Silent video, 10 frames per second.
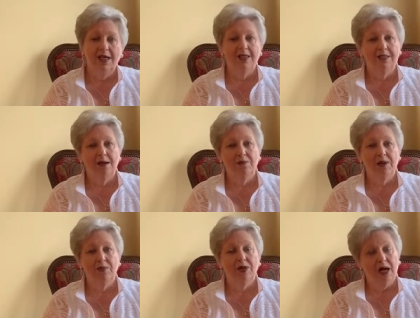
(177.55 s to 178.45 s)
Some
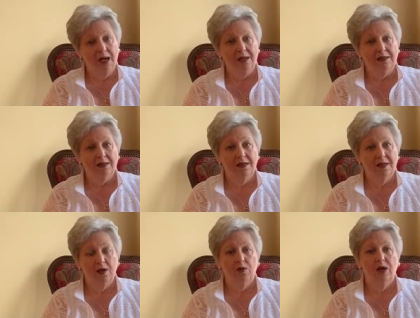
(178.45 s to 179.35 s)
people ask,
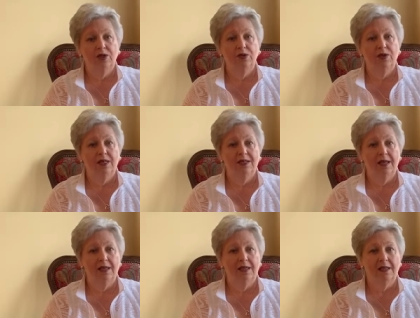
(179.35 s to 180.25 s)
why do we
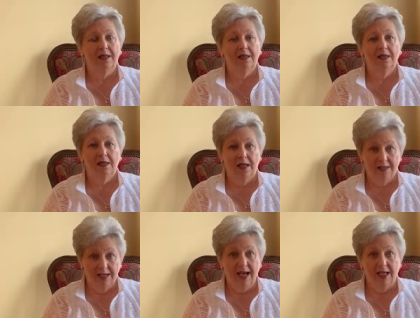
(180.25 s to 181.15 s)
sell a
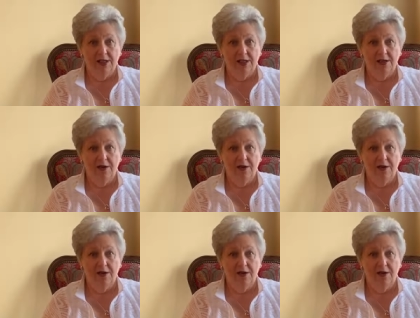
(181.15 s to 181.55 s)
set